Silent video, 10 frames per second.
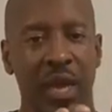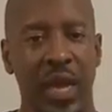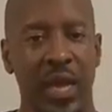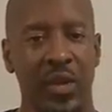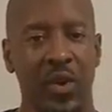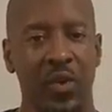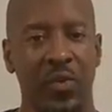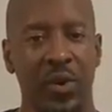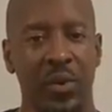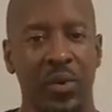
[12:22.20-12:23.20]
your hand
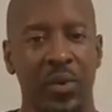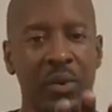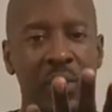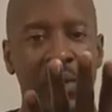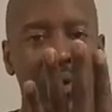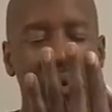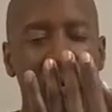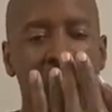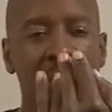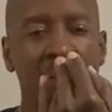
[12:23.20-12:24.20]
over,
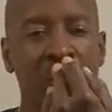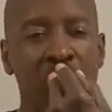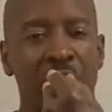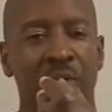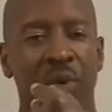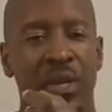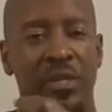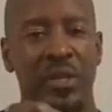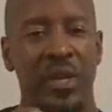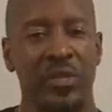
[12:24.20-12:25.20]
roll your
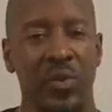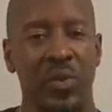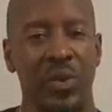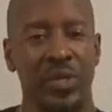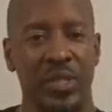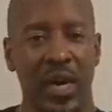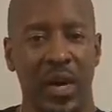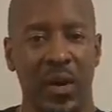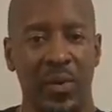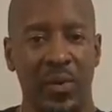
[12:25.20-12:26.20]
wrist into Hun
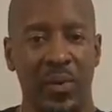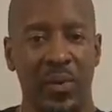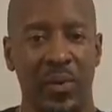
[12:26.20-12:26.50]
Sao,